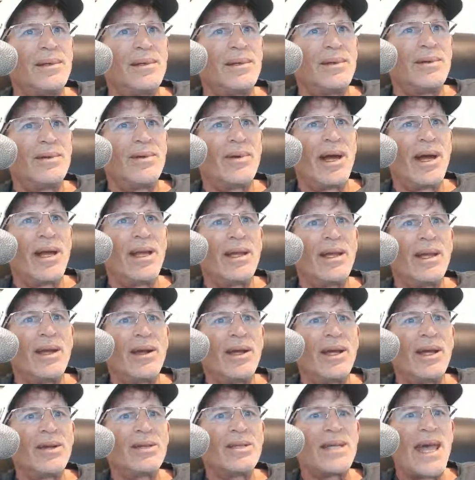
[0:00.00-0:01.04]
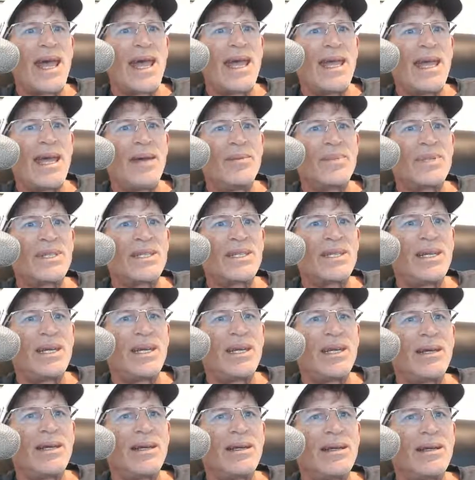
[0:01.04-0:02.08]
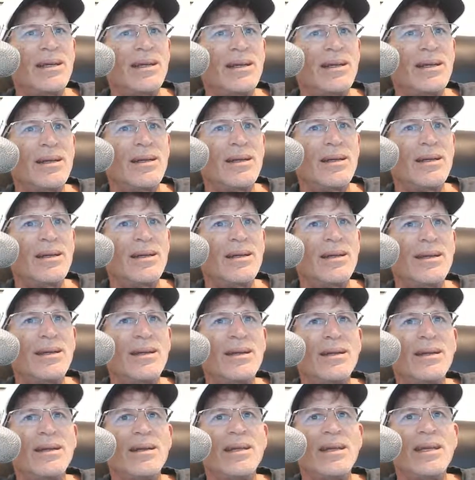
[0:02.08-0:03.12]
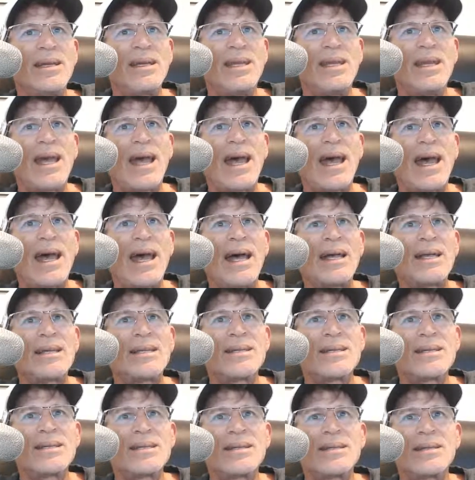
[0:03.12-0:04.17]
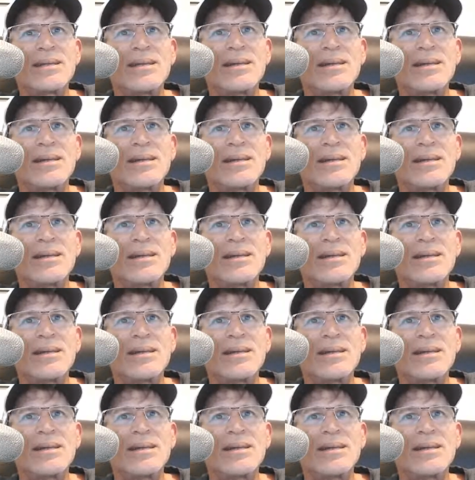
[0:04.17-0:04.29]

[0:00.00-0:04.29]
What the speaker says: Right here. Here's AMC. He has